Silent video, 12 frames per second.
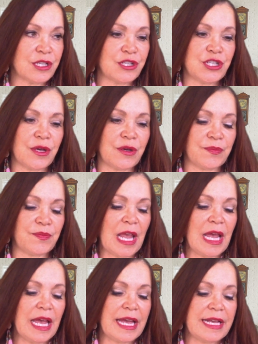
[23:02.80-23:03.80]
has shown,
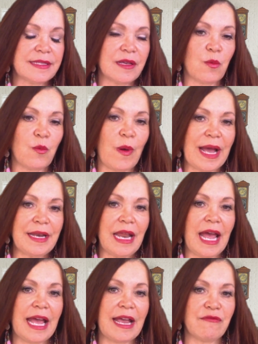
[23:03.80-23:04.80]
is that when
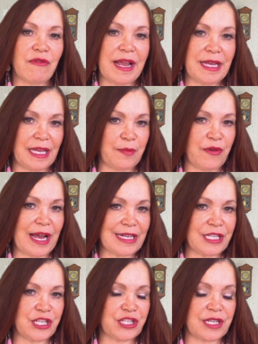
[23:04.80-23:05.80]
a Reiki
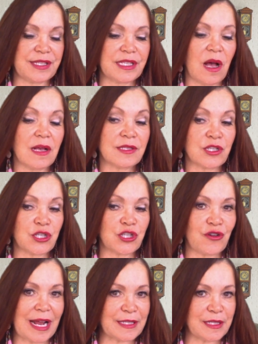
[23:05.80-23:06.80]
practitioner starts to
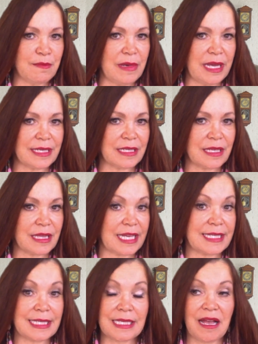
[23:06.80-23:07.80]
transmit
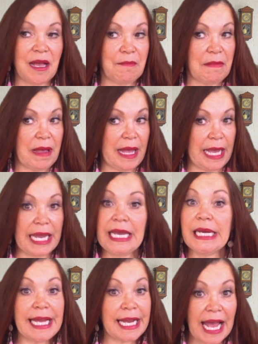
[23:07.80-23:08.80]
this
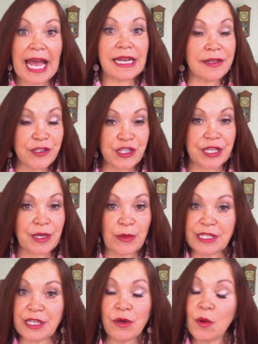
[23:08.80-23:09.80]
healing energy, we
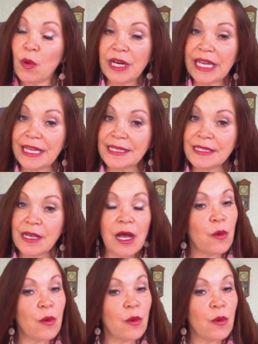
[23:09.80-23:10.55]
don't know what it is,